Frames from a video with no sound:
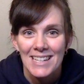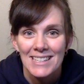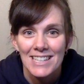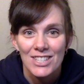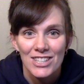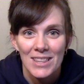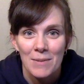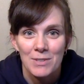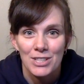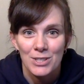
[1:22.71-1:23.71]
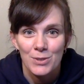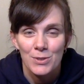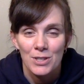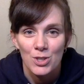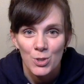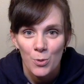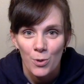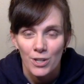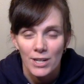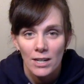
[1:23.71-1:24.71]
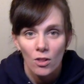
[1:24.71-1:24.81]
teaching them to use a shoehorn and a